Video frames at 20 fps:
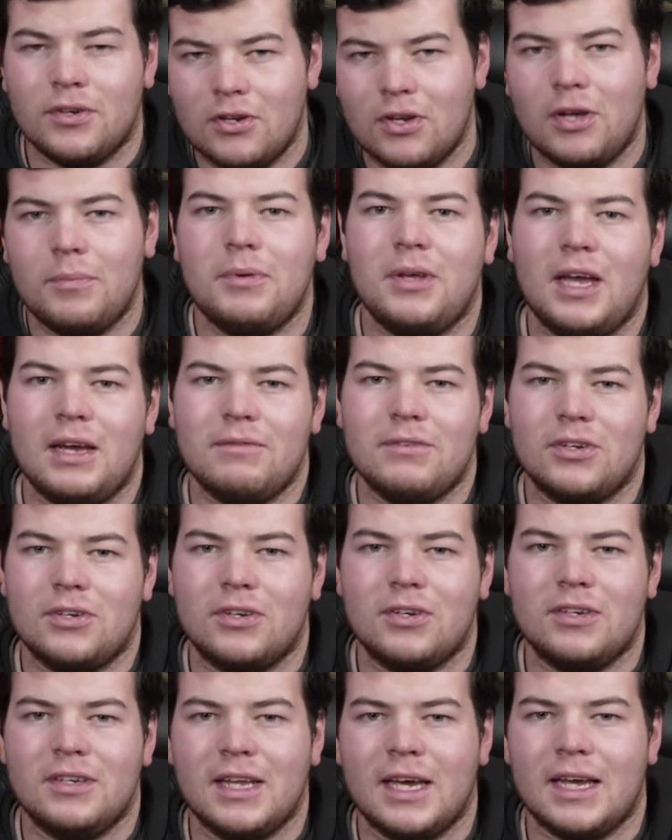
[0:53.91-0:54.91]
Hope you're having a
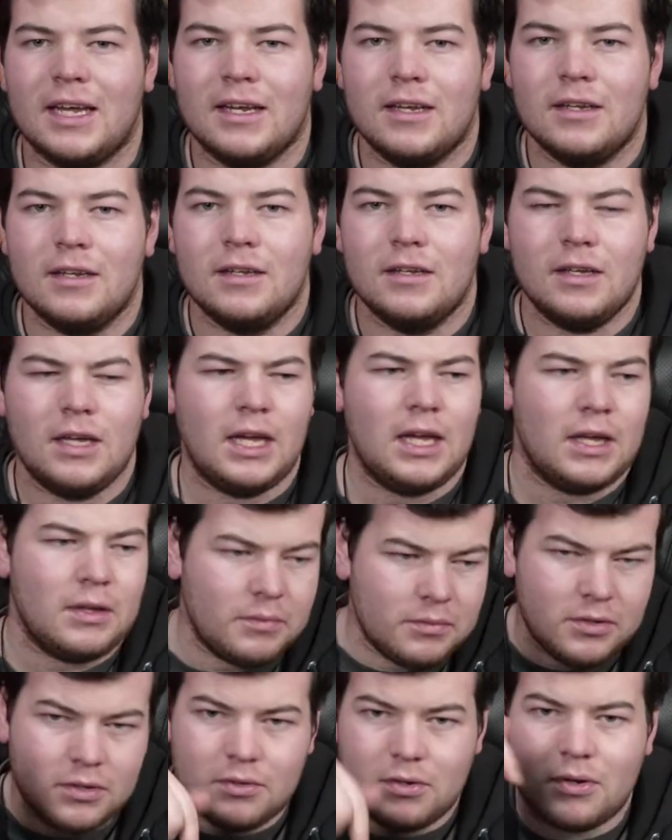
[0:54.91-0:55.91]
good day.
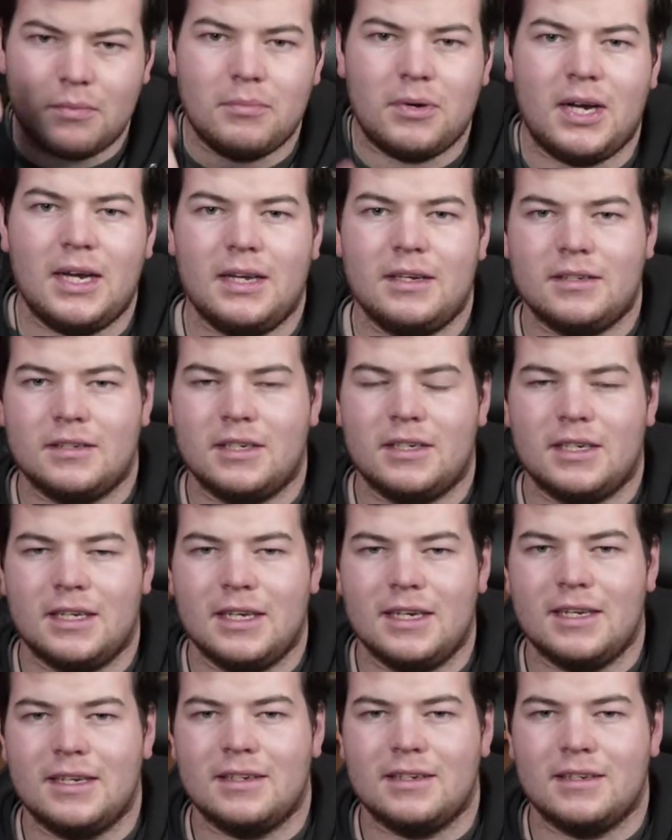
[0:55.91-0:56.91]
Uh, you don't mind uh,
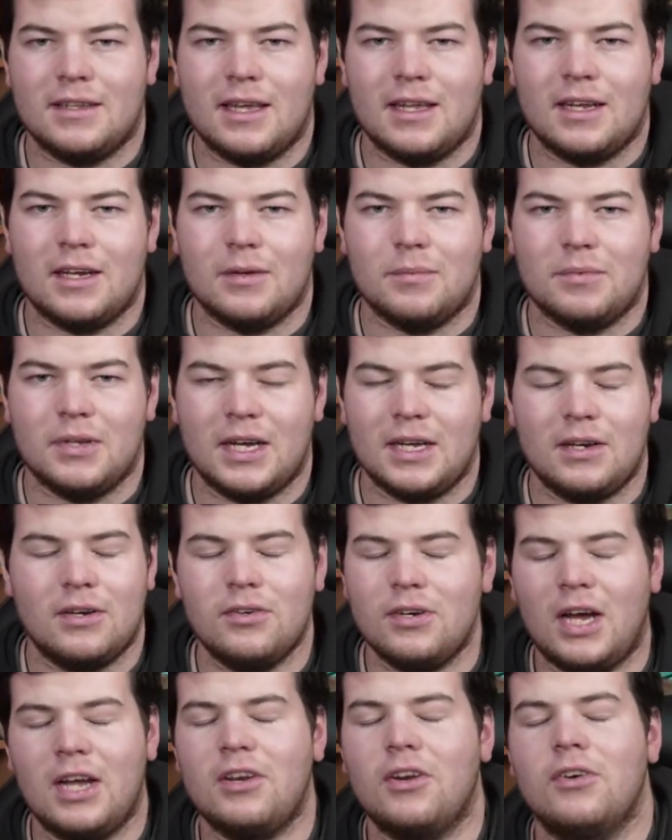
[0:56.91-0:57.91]
hitting that up. Uh, I
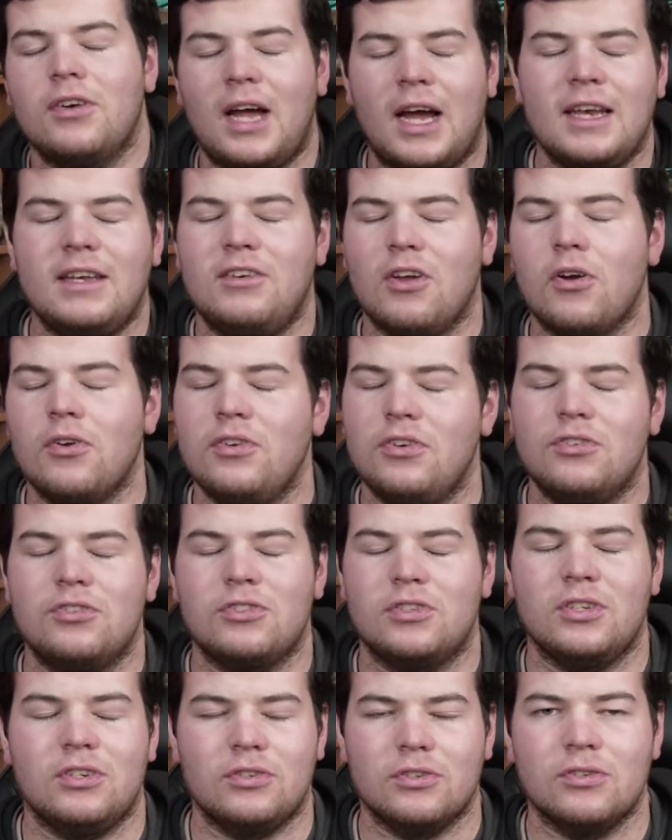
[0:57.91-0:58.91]
don't, I don't, I don't
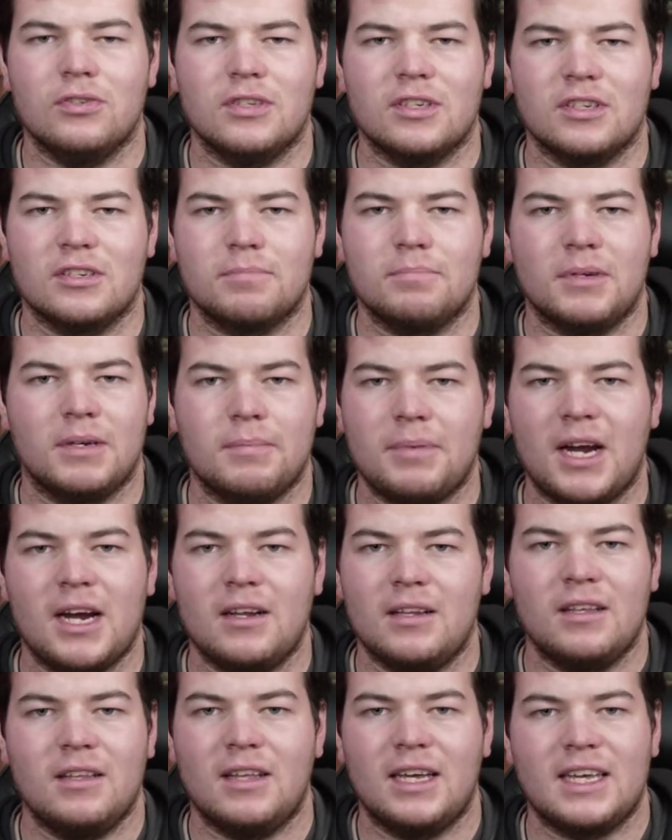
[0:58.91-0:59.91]
usually do this, but
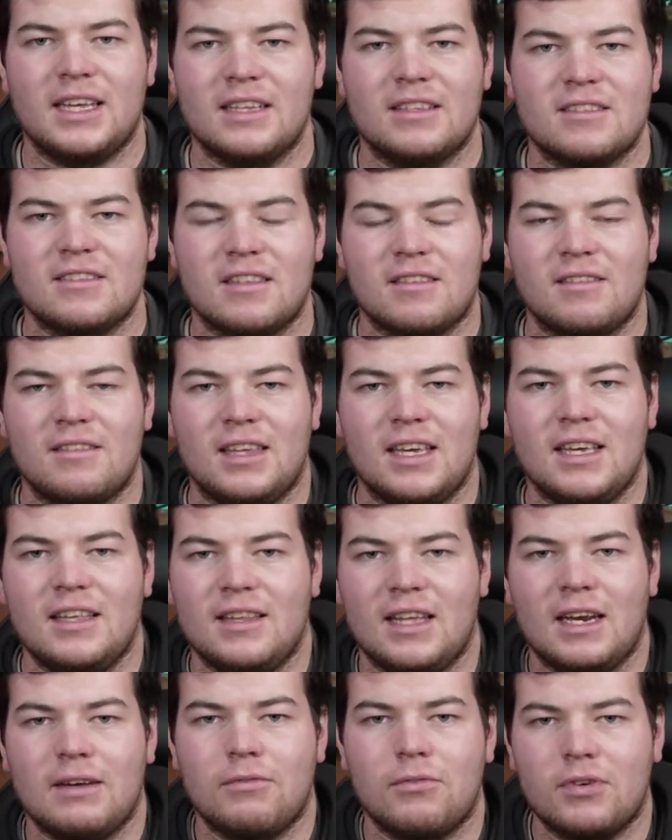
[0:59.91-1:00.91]
apparently, like, it's the thing
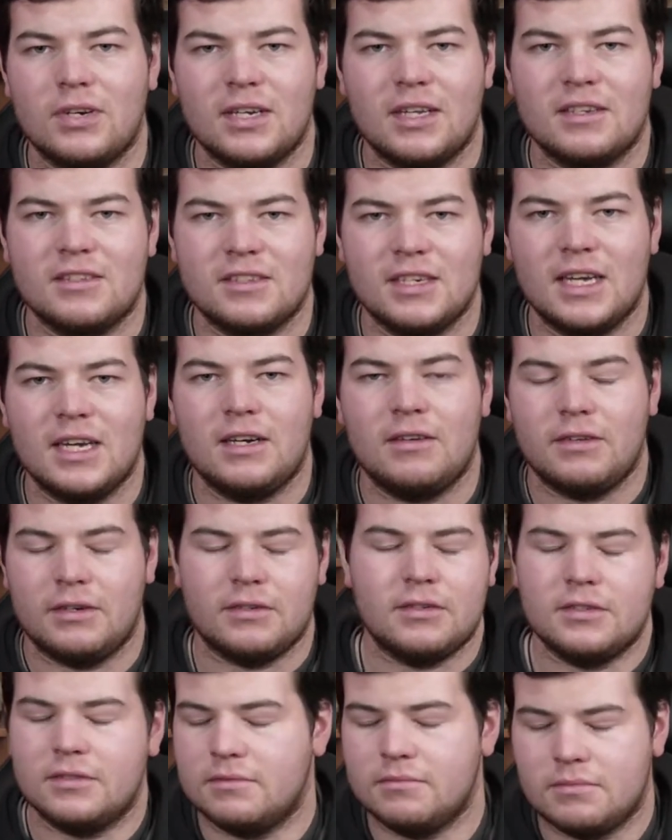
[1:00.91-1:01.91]
that everyone does now,
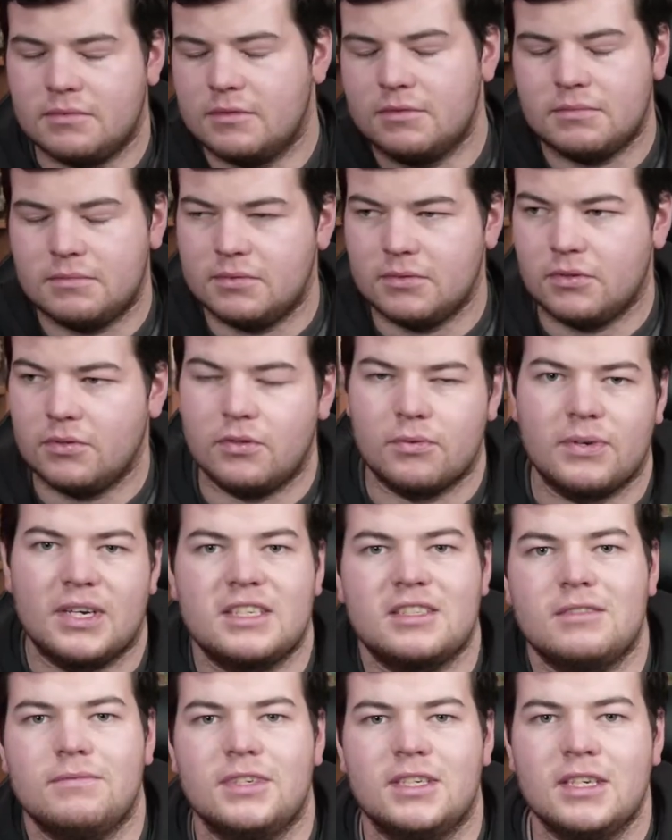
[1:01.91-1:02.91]
and all the
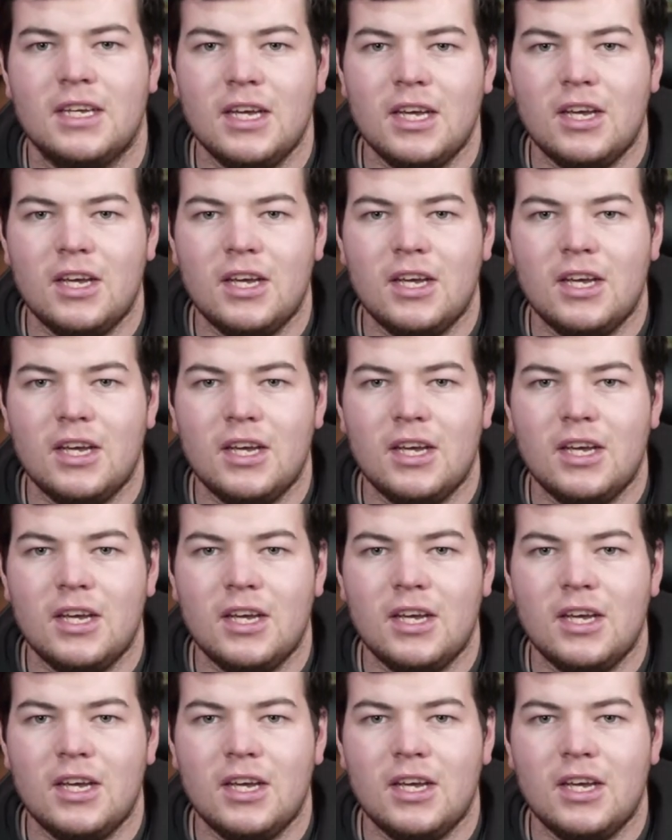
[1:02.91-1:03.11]
rest of it.